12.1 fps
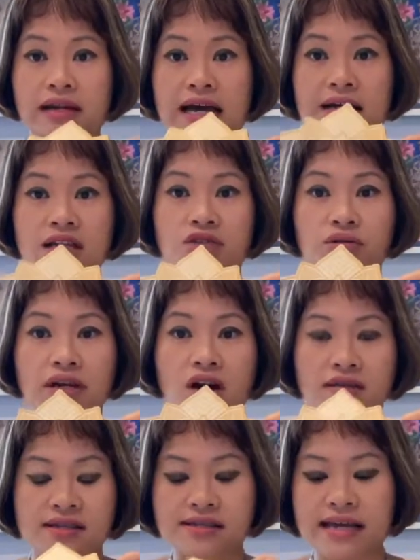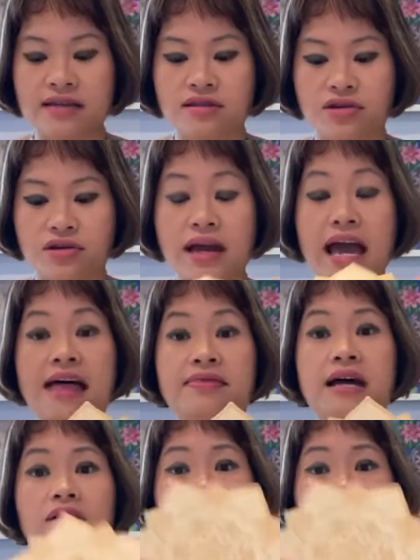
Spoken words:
like literally on the center. Now